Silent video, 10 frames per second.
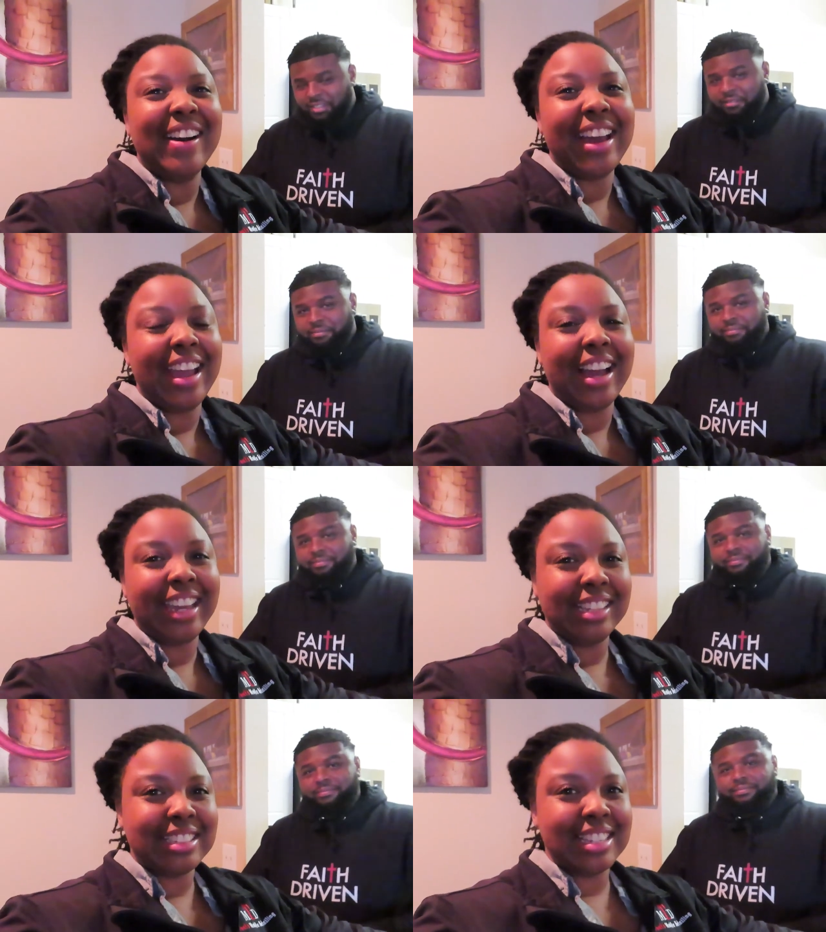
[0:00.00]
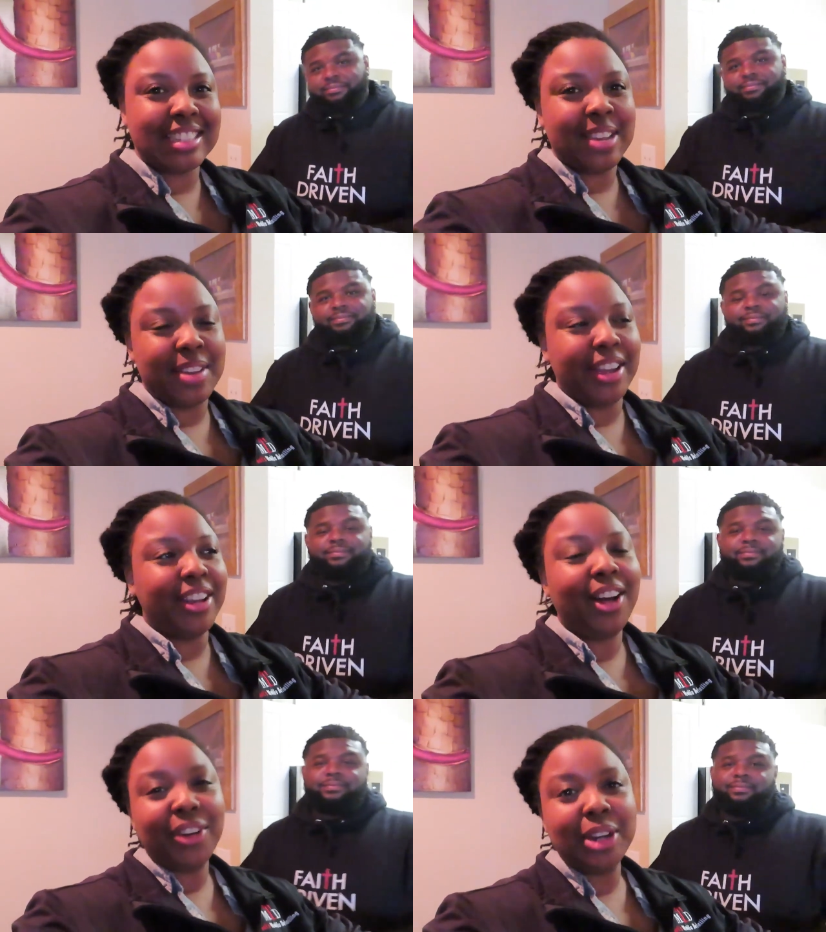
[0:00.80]
Speaker 1: Okay, I can't say his name yet.
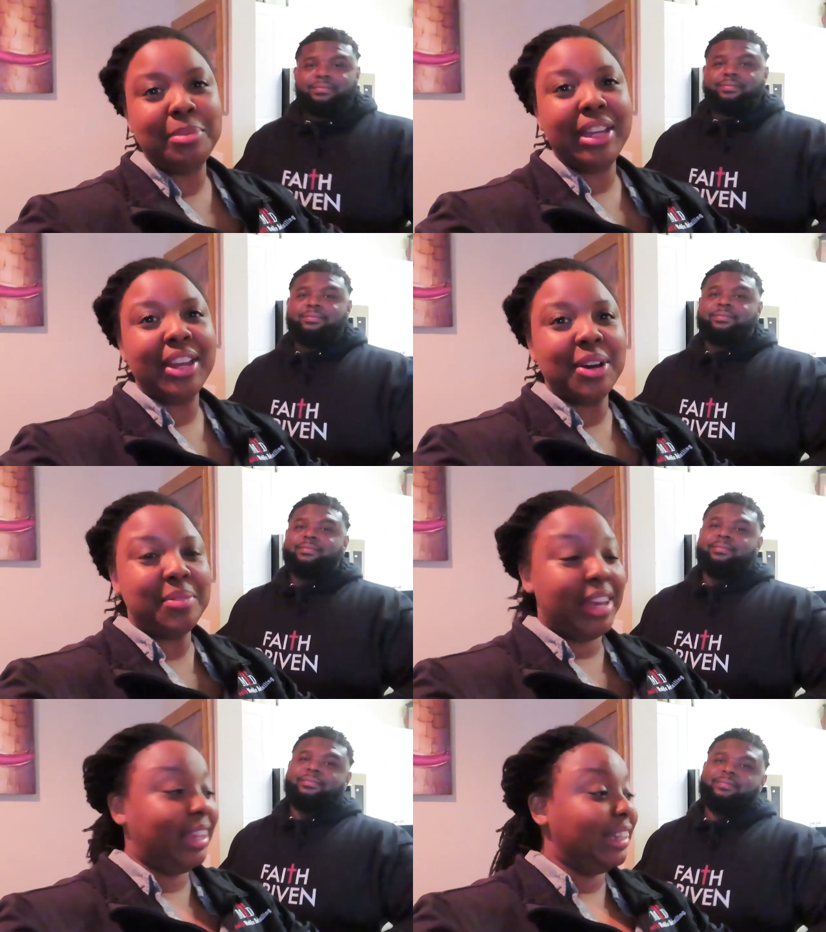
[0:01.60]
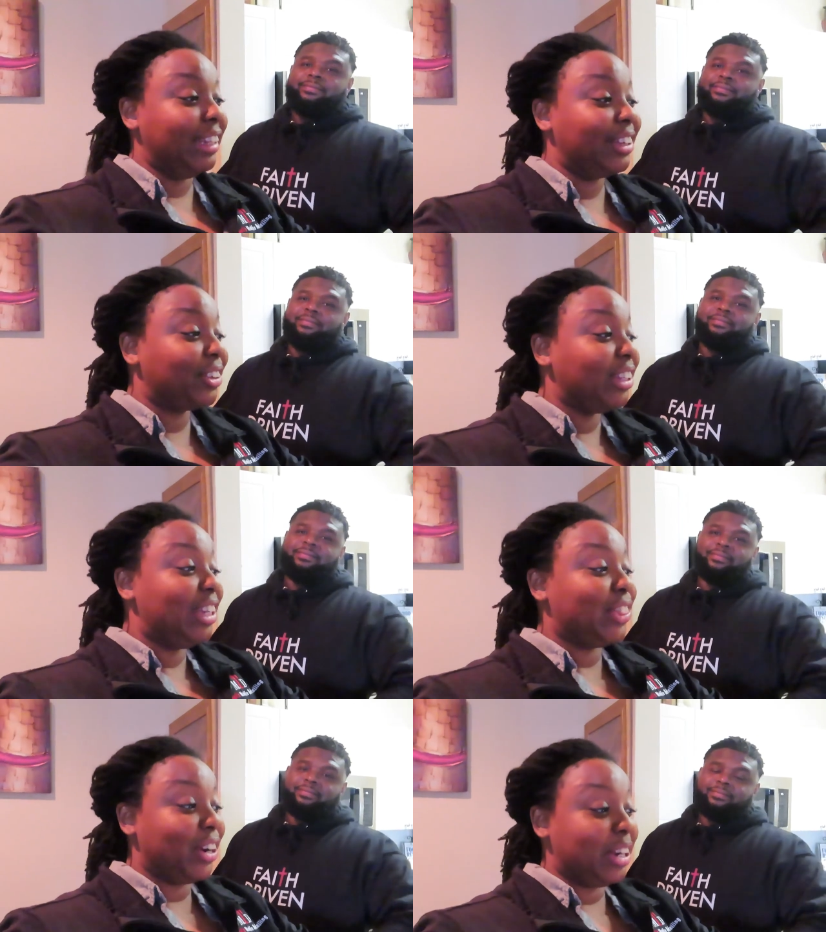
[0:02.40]
Y'all are gonna meet him in
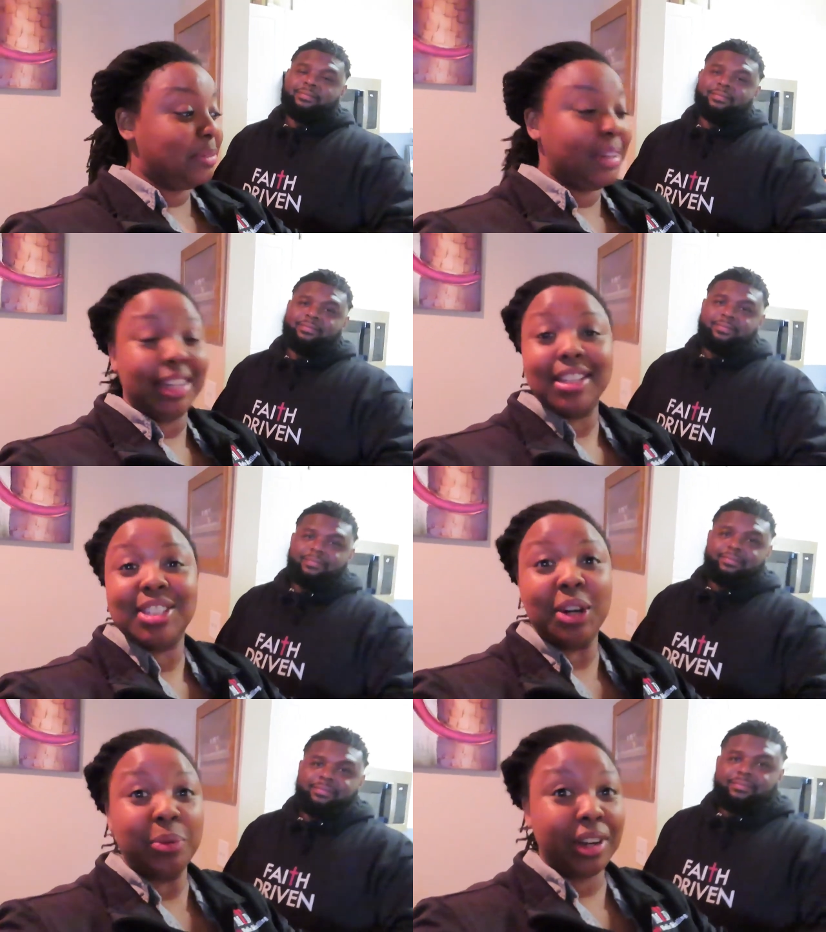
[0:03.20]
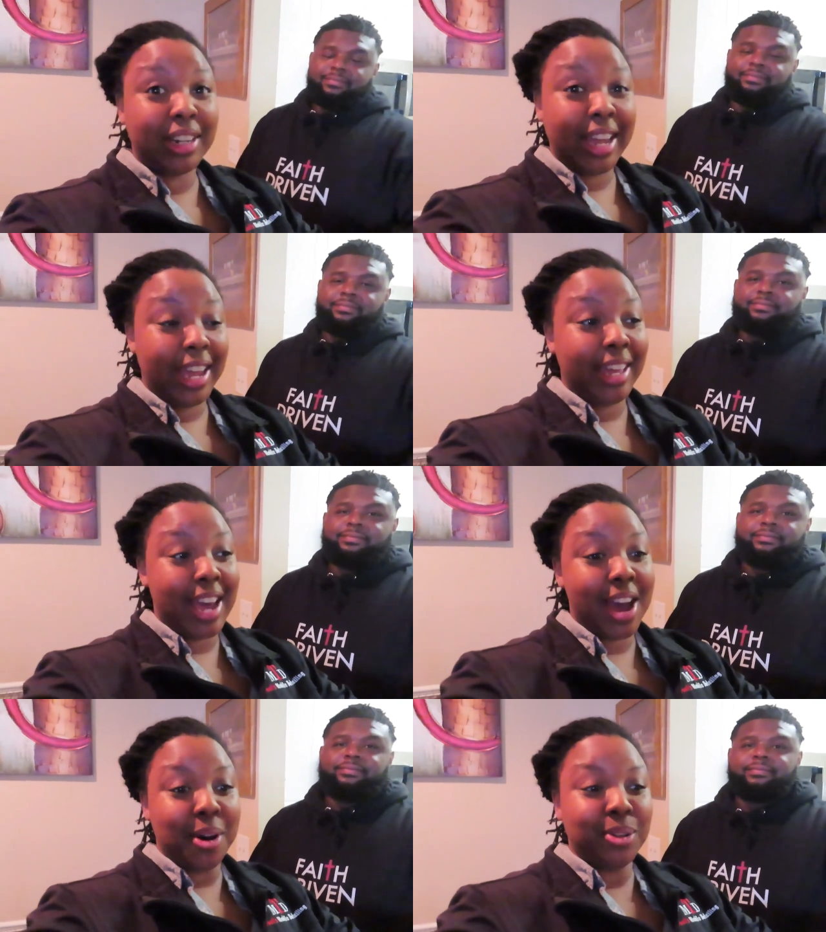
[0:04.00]
literally 30 minutes. So we're gonna head
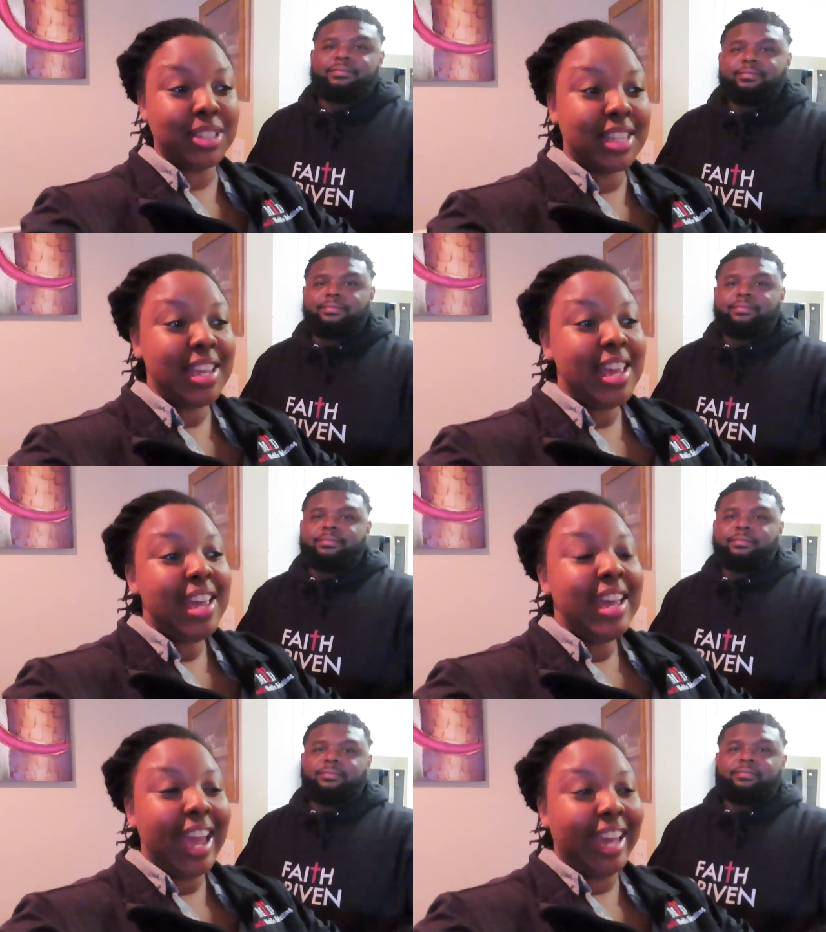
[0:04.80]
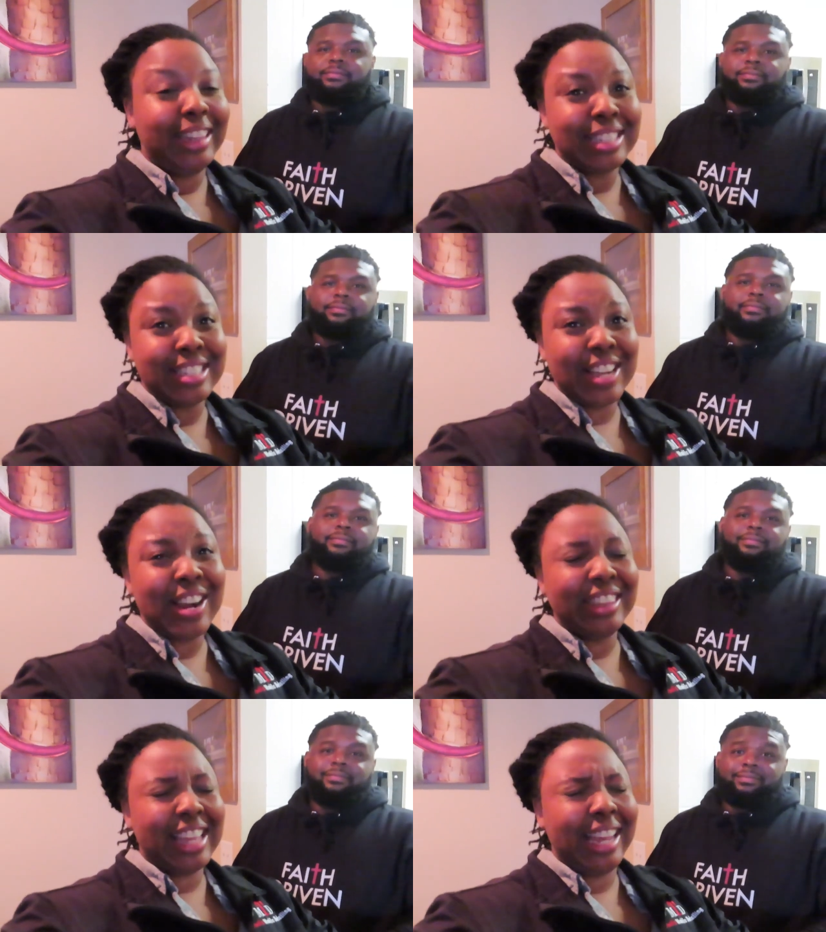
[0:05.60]
out and this is
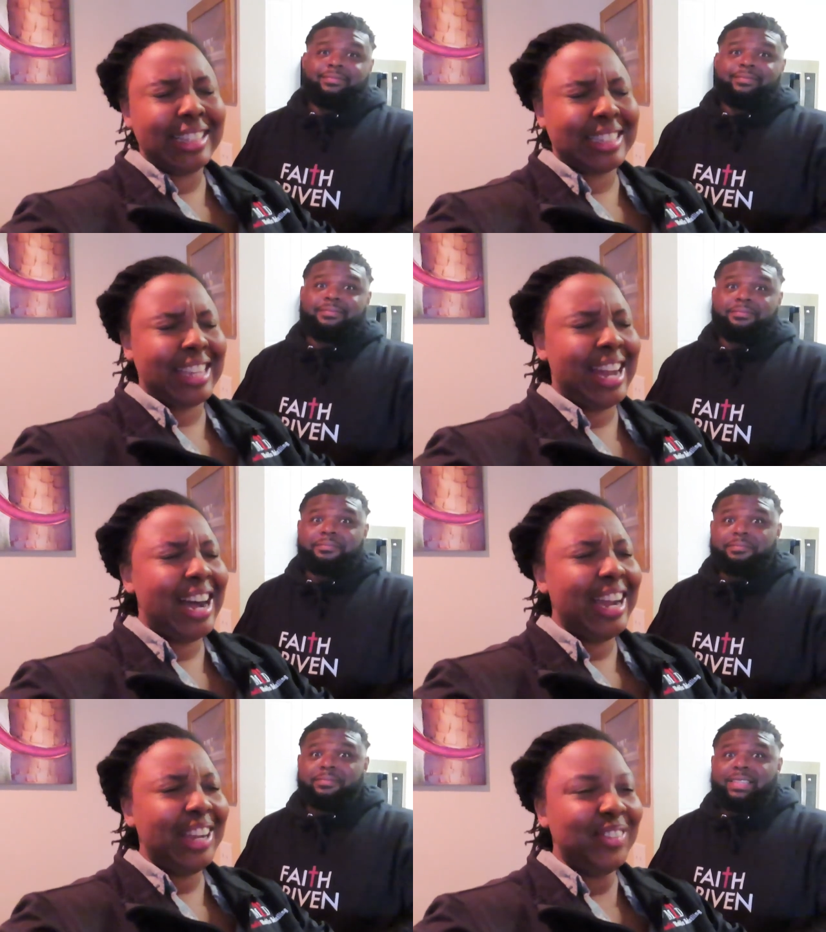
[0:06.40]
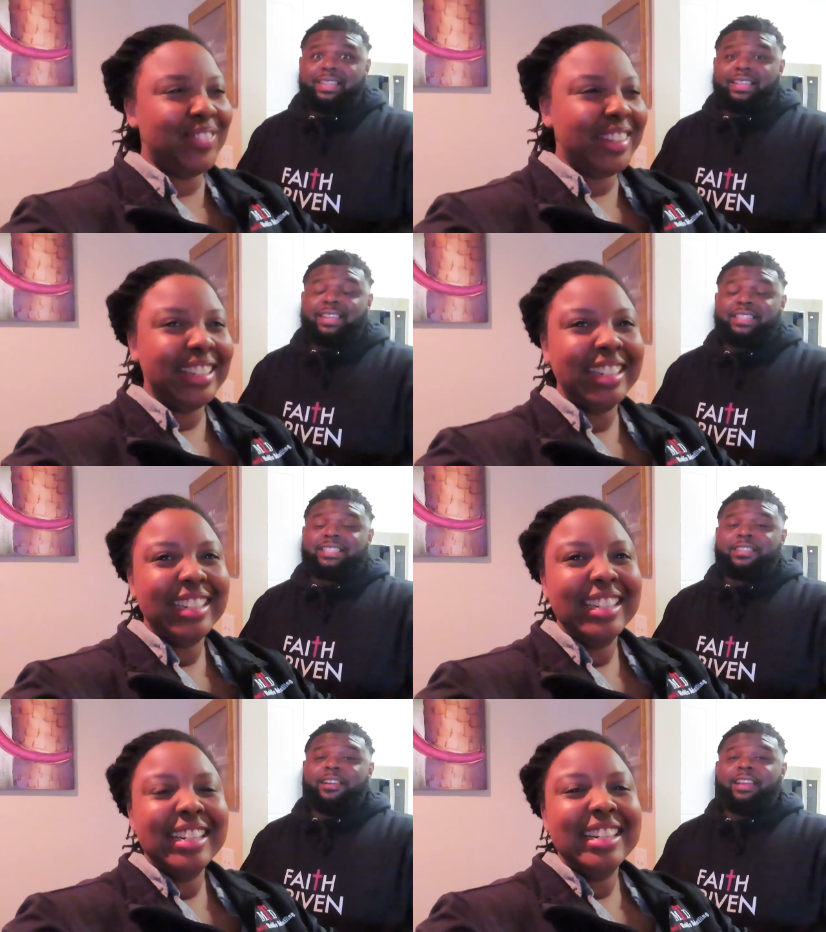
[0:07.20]
our last time. This
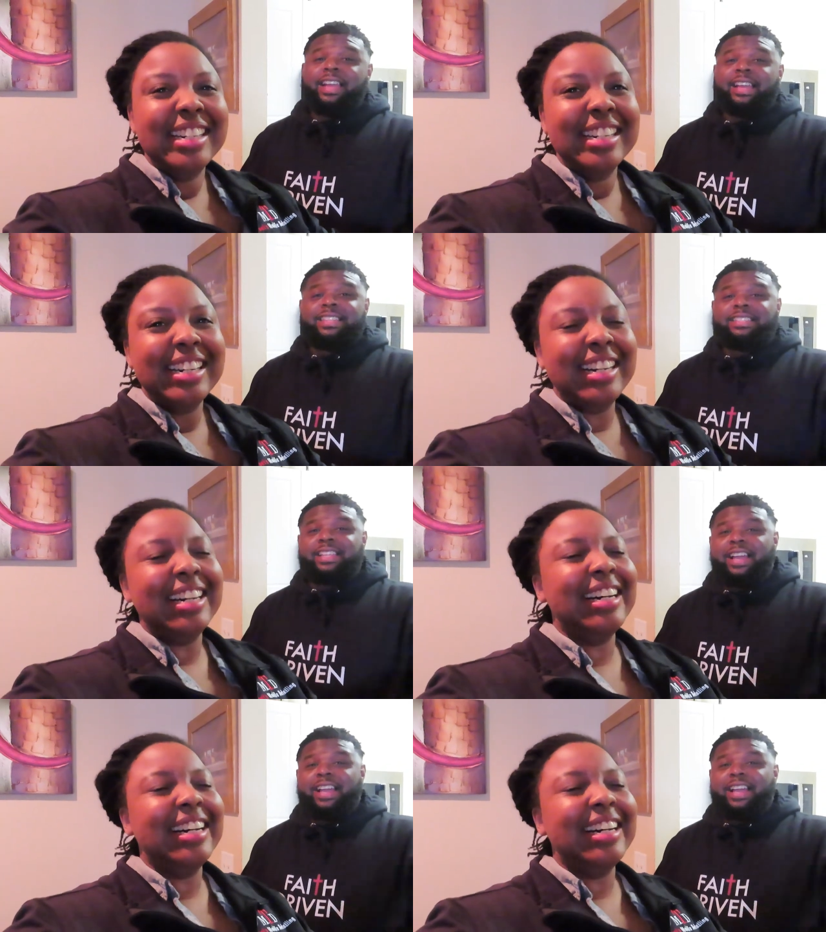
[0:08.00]
is our last